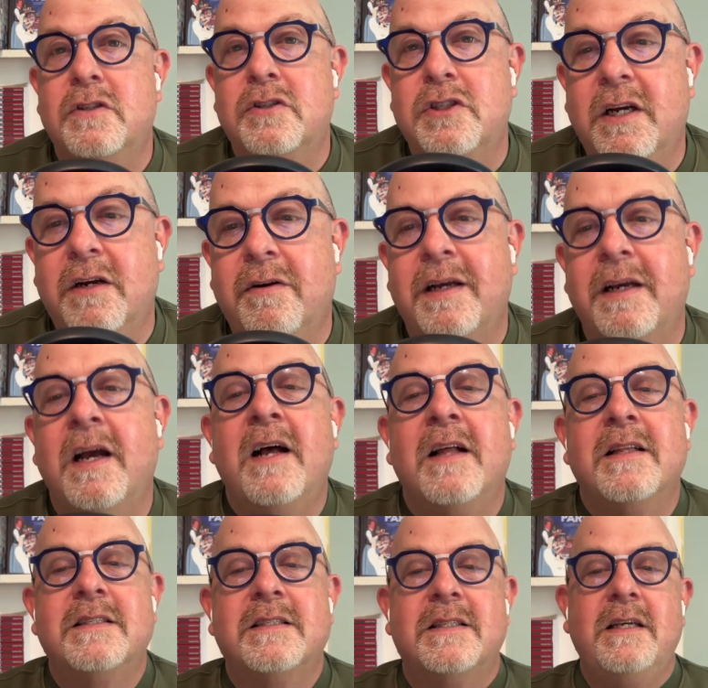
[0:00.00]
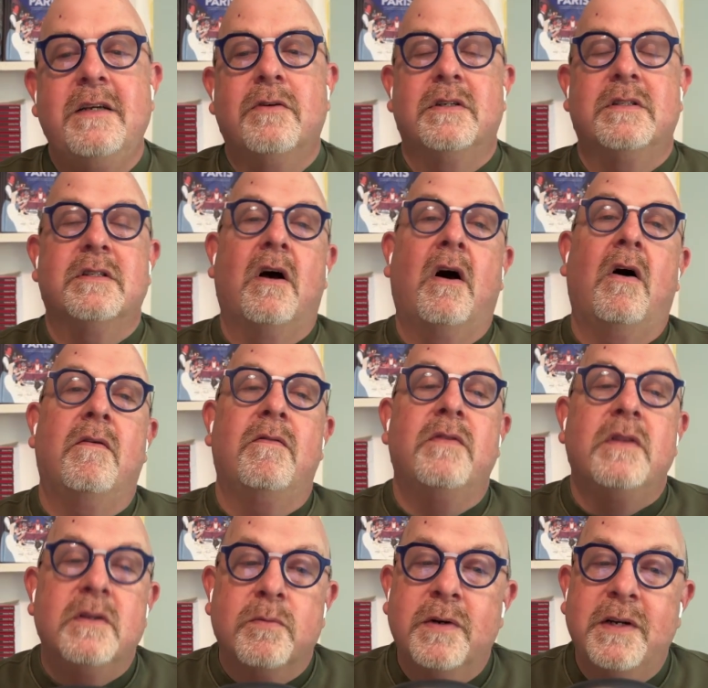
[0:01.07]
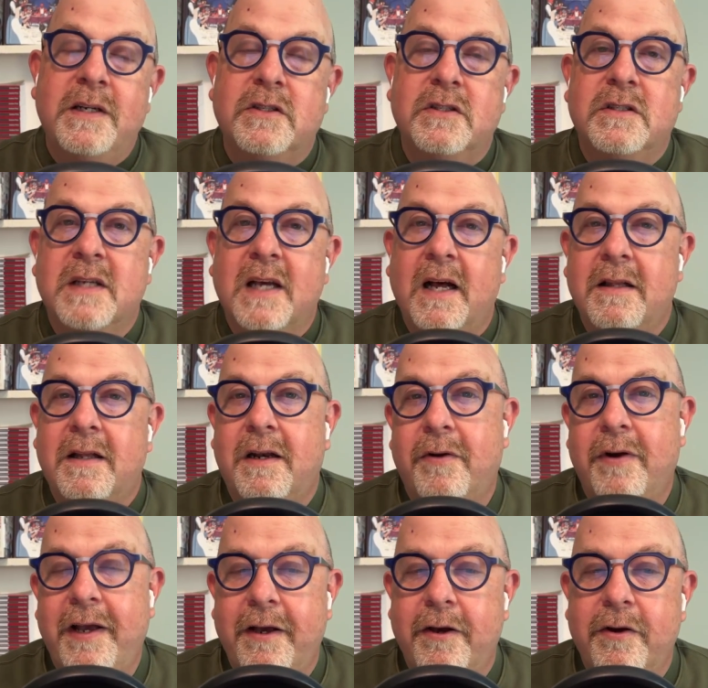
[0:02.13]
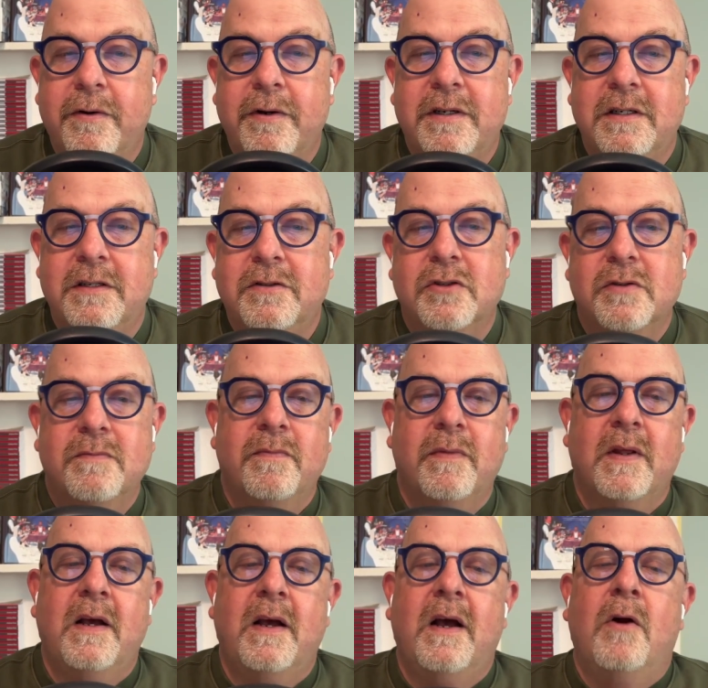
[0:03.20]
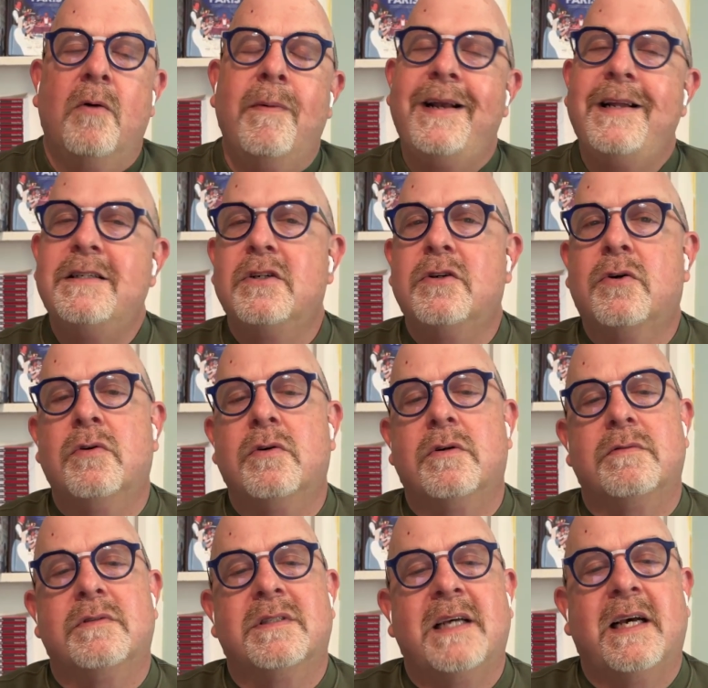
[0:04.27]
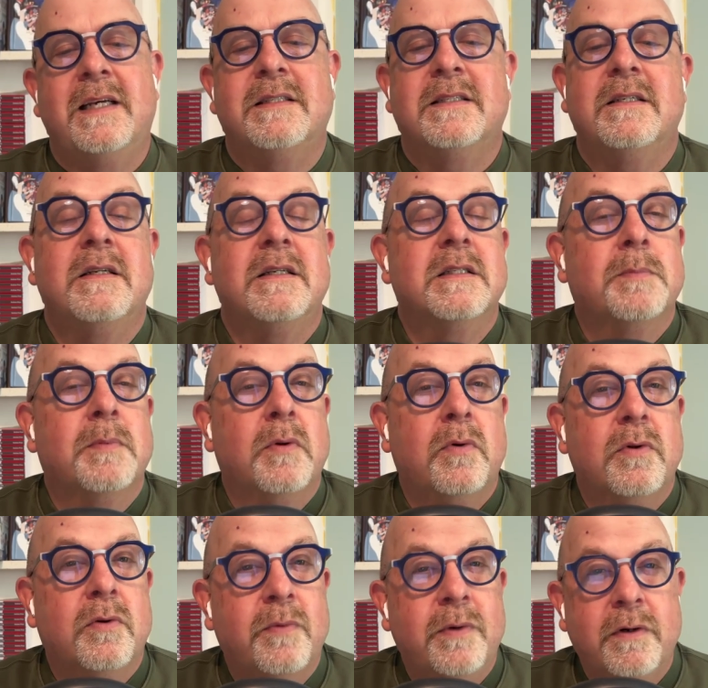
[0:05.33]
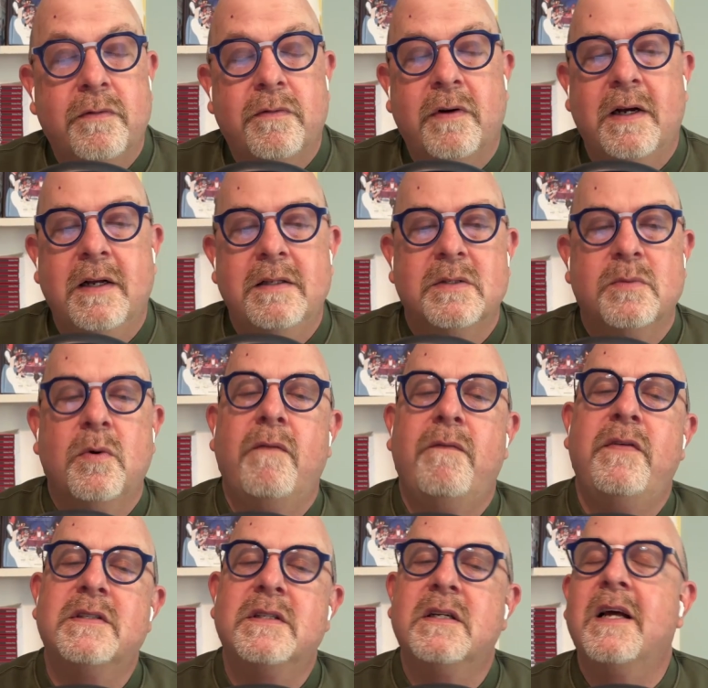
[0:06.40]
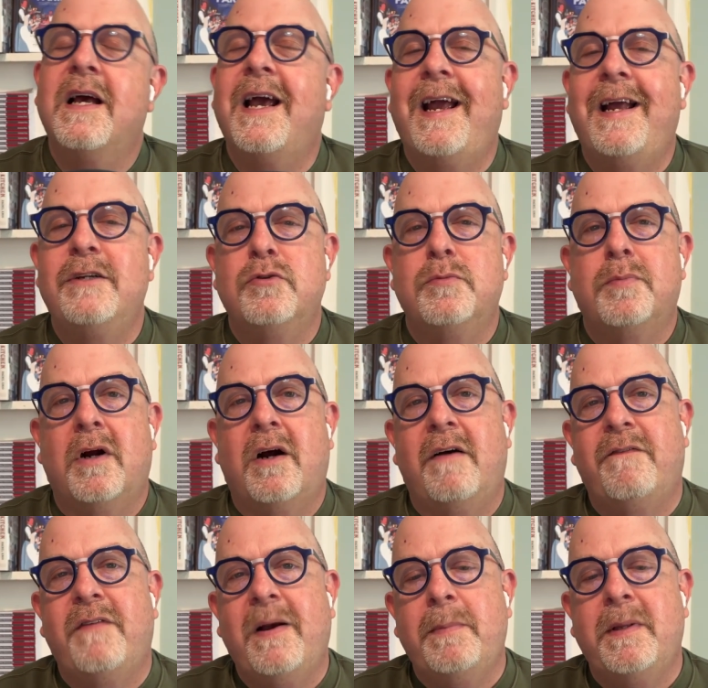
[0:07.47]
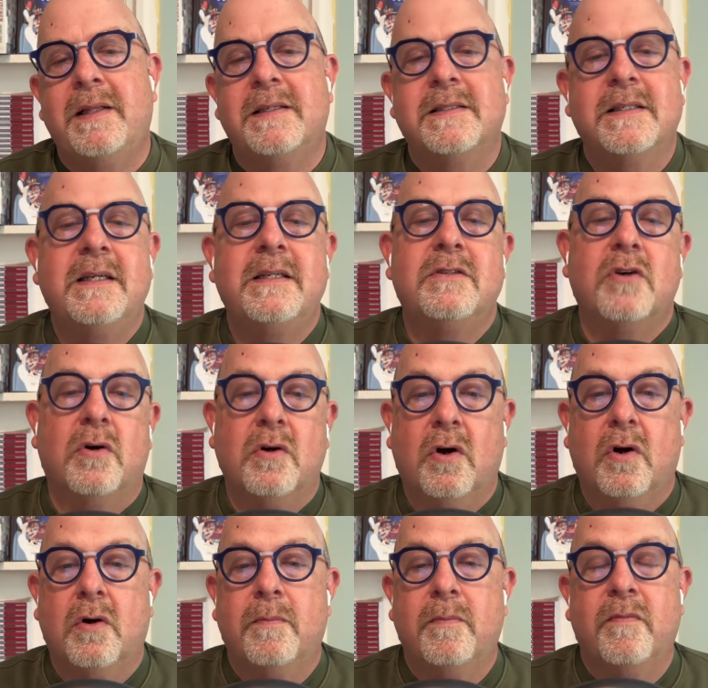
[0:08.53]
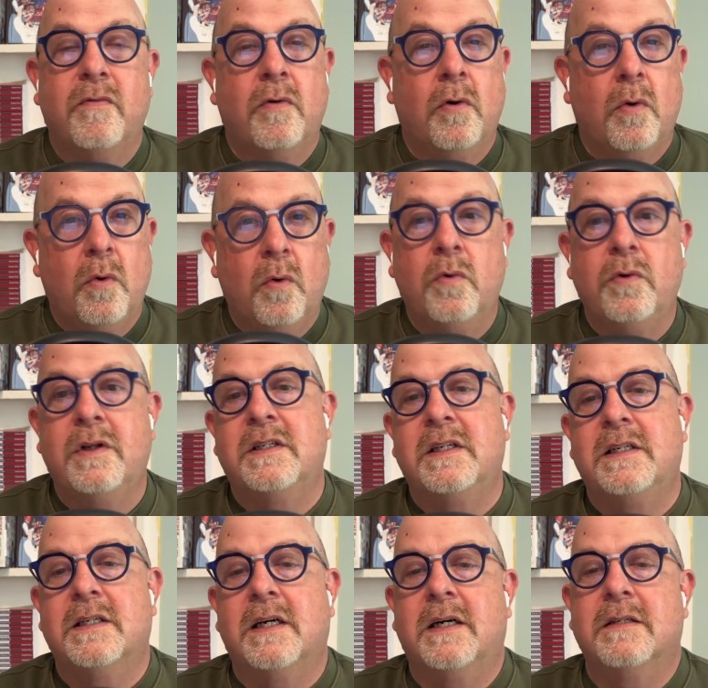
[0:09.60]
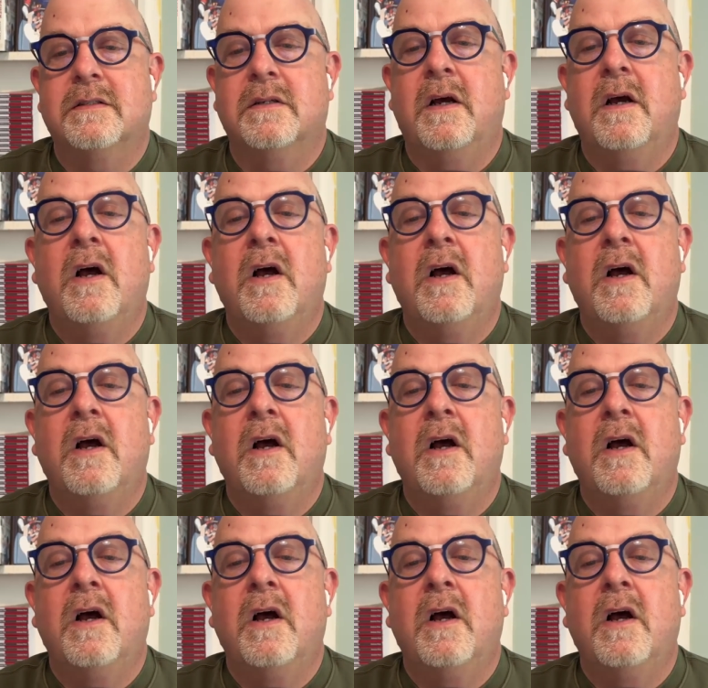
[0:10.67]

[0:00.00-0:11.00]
sharing the secrets of the region's culinary heritage. Ready to cook, taste and explore the real France? Well, visit andrewpryorfabulously.com for all the details.